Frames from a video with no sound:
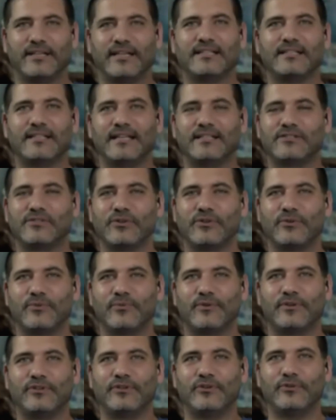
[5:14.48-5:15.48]
great. And
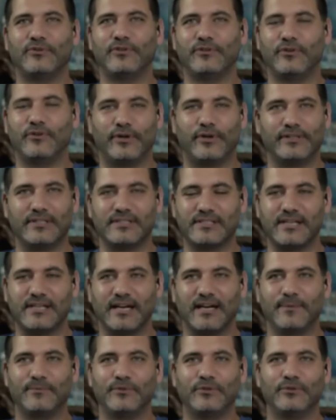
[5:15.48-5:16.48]
so you, during this
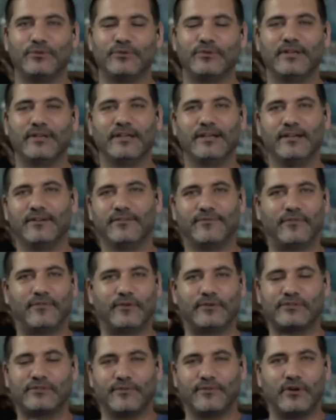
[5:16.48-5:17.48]
time, you,
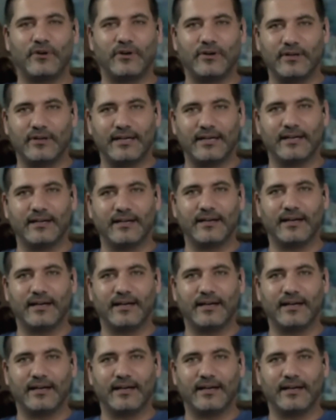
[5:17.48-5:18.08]
first of all,